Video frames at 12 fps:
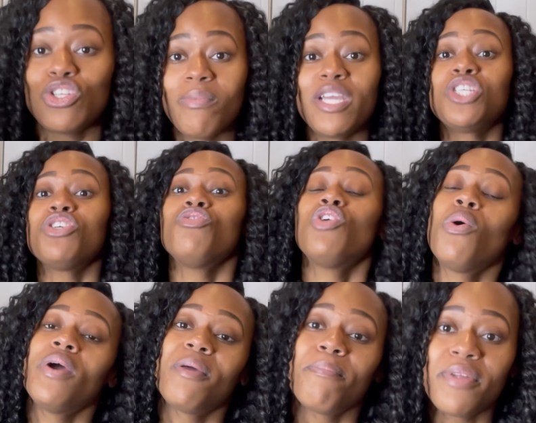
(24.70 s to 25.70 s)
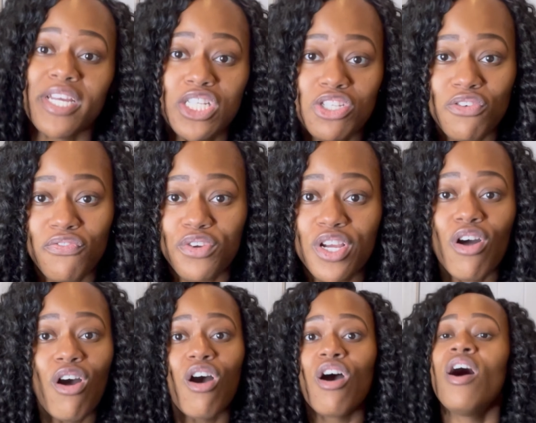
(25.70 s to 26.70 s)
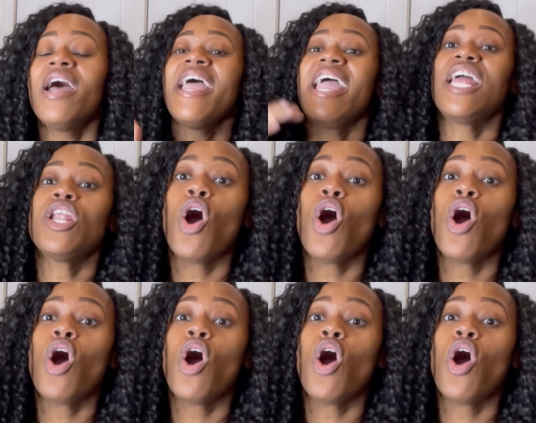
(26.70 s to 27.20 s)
make sure you go in and place your free call and